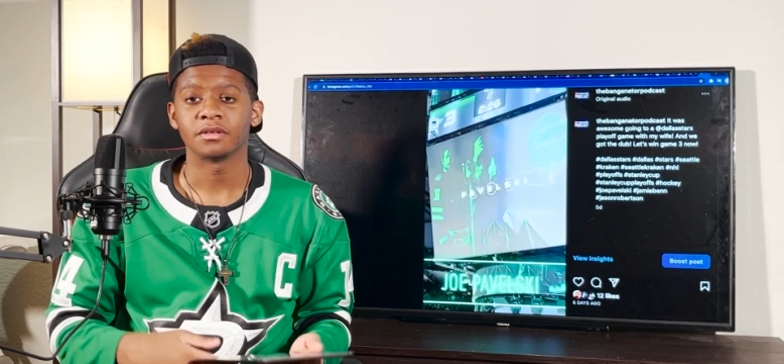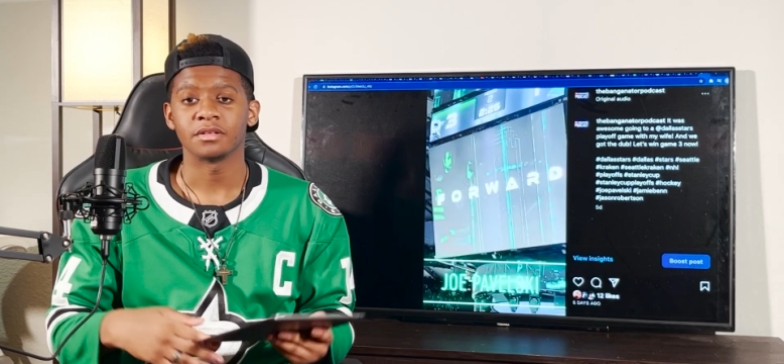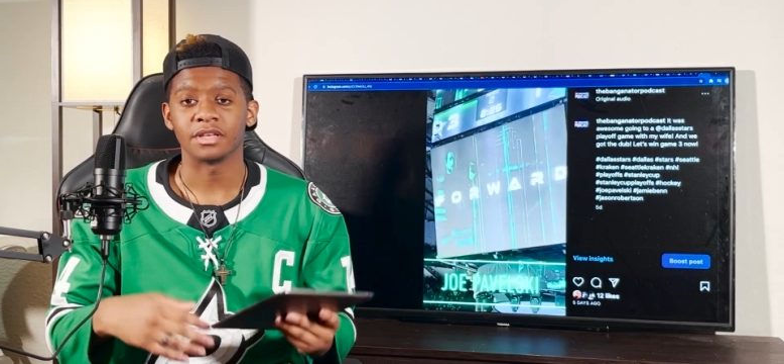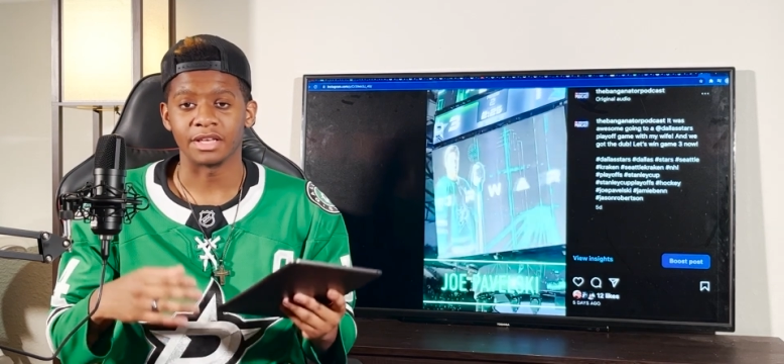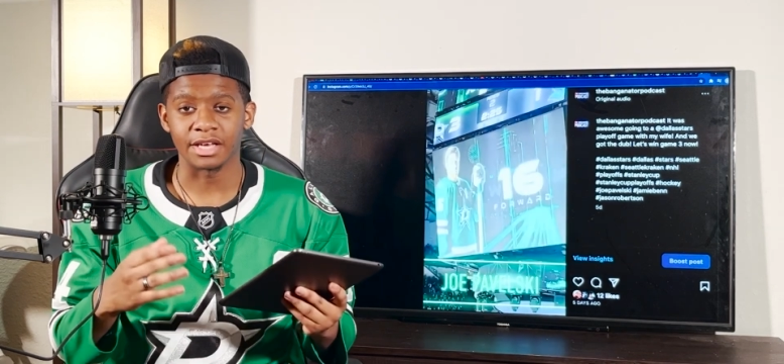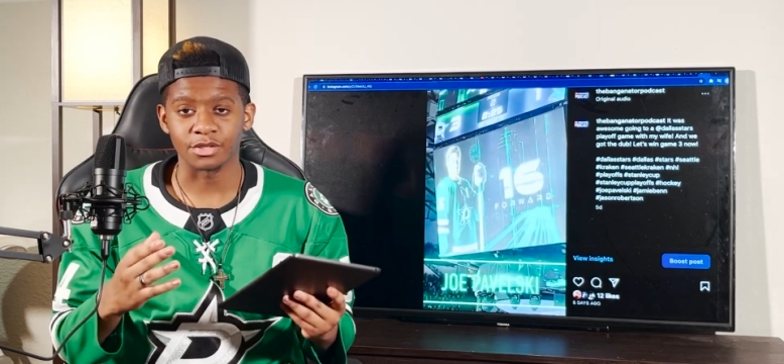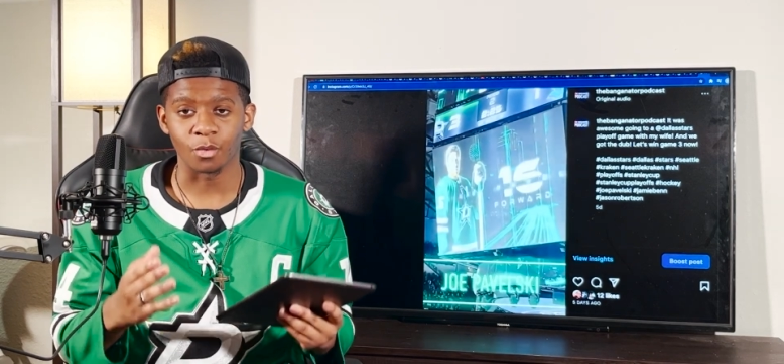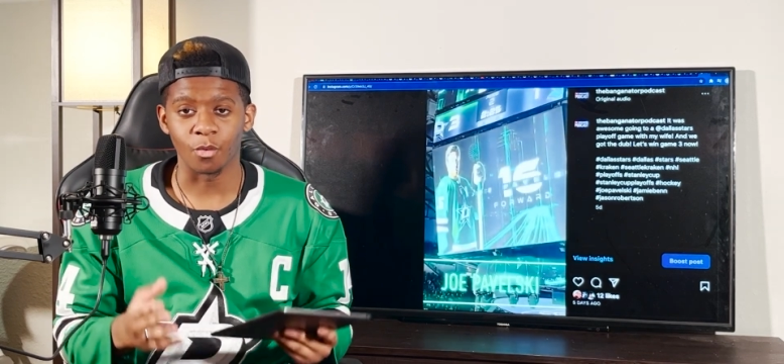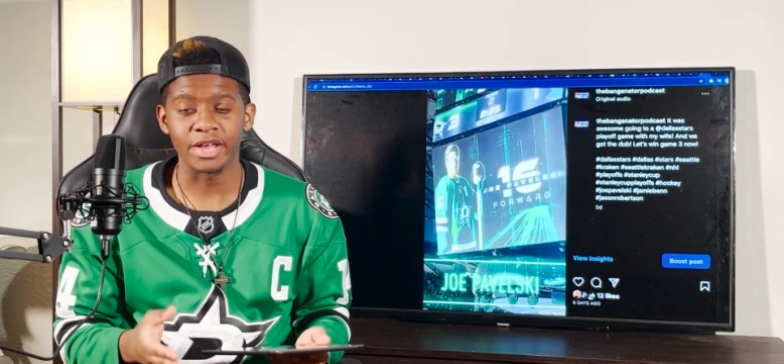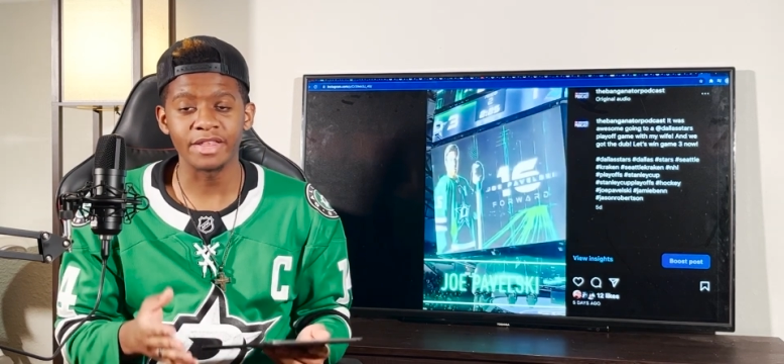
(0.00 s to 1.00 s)
Let's
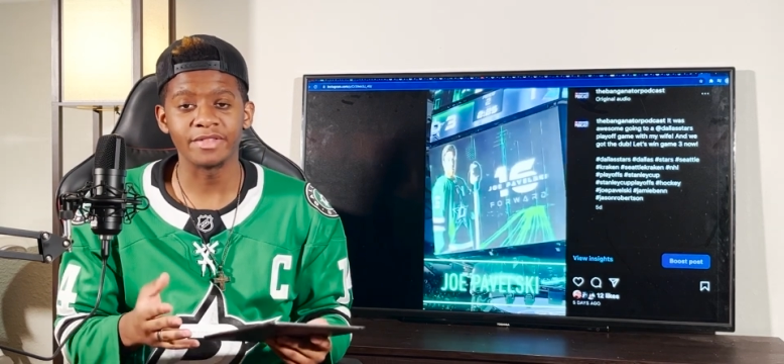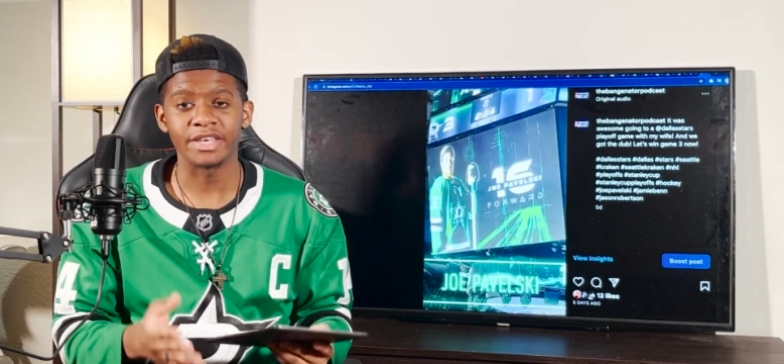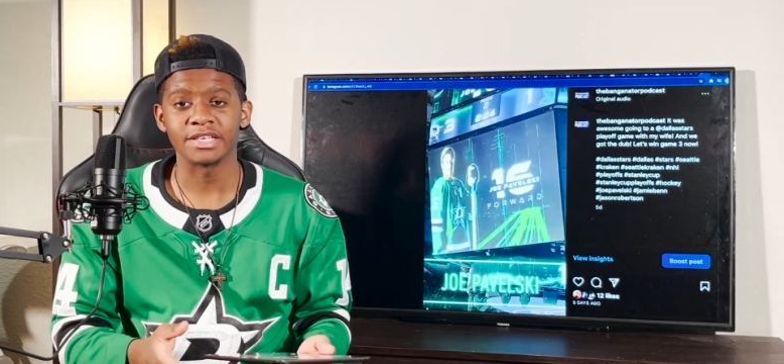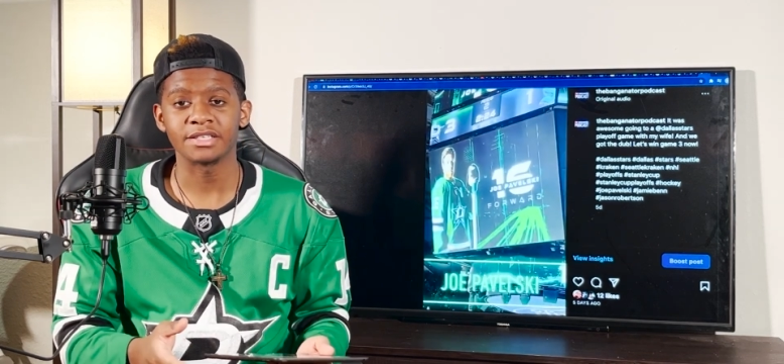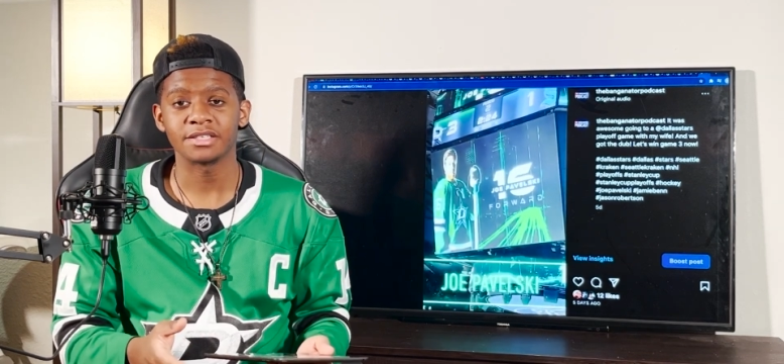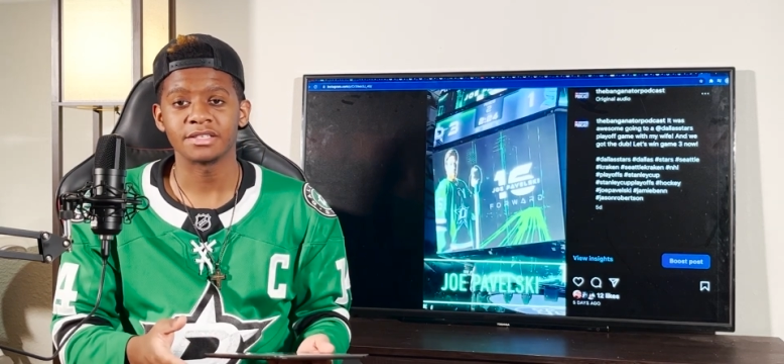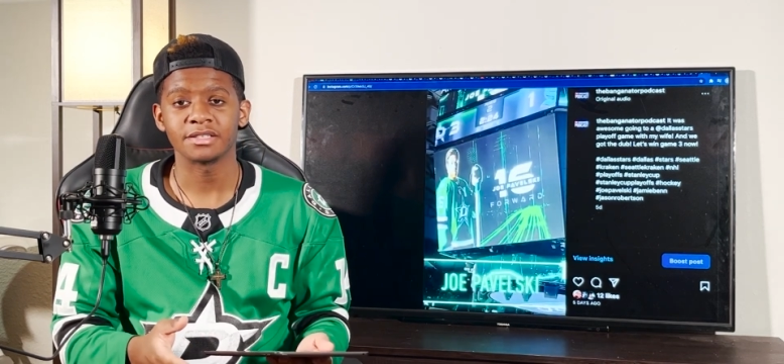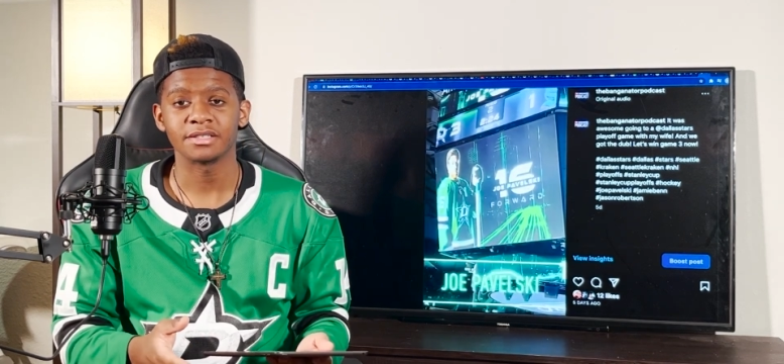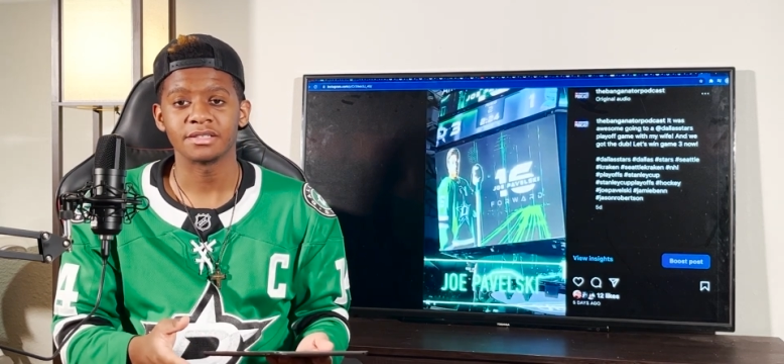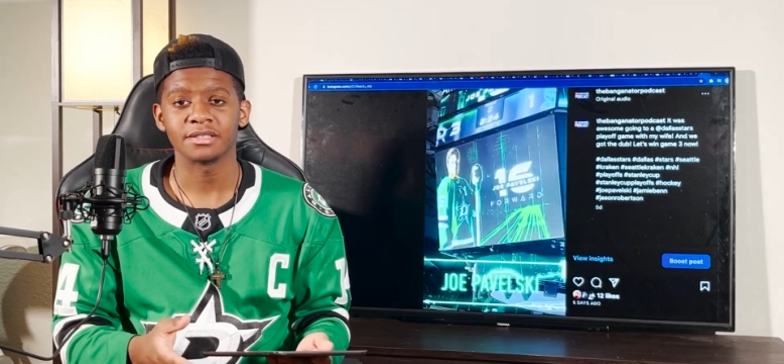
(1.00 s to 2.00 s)
win this
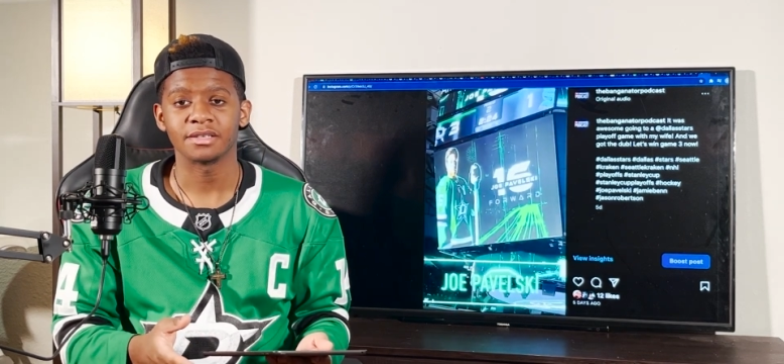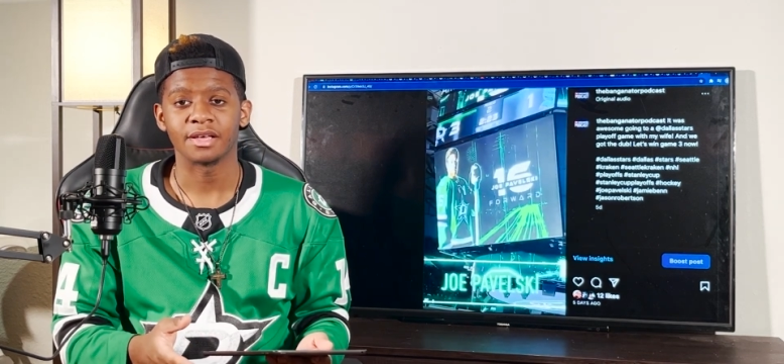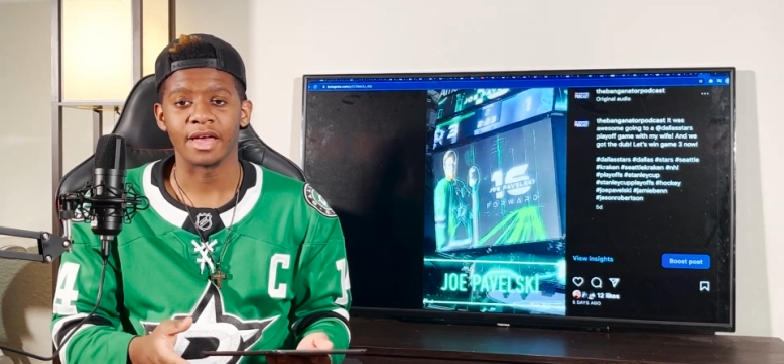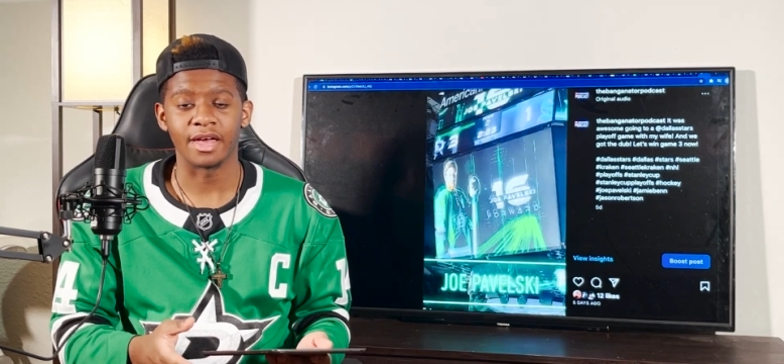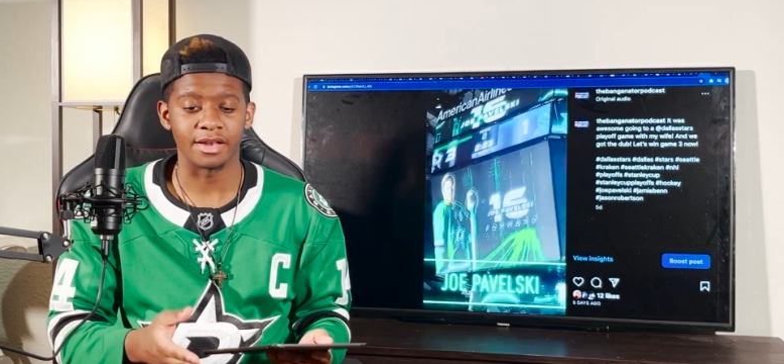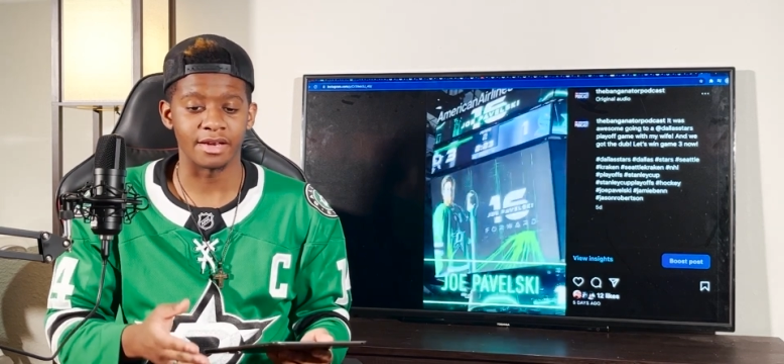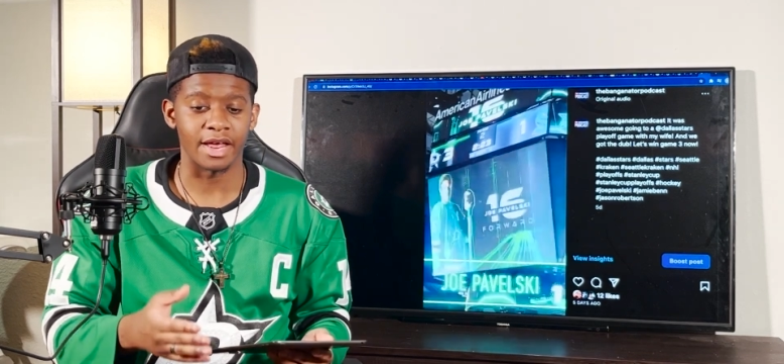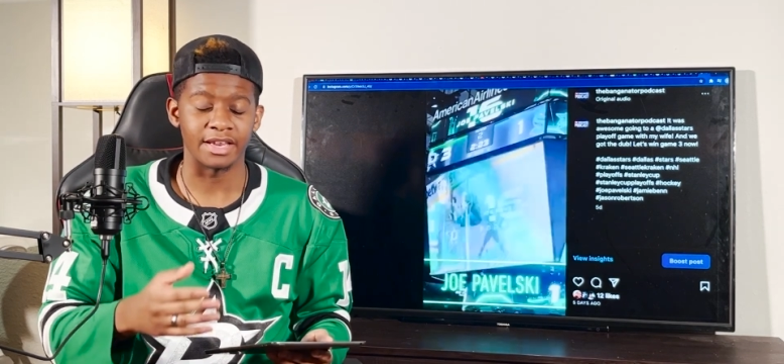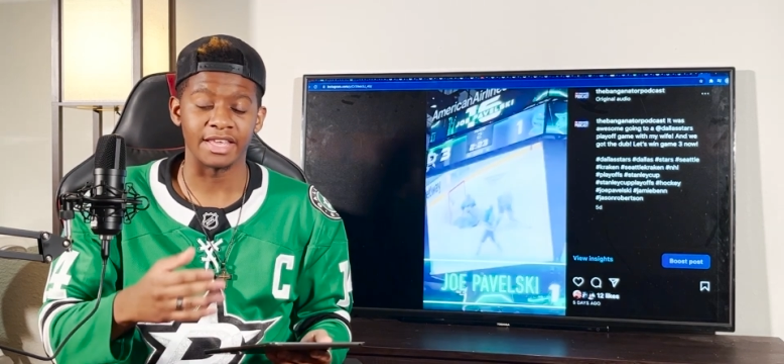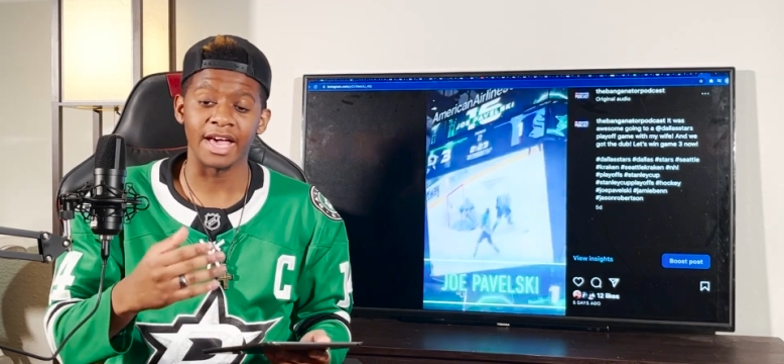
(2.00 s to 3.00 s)
and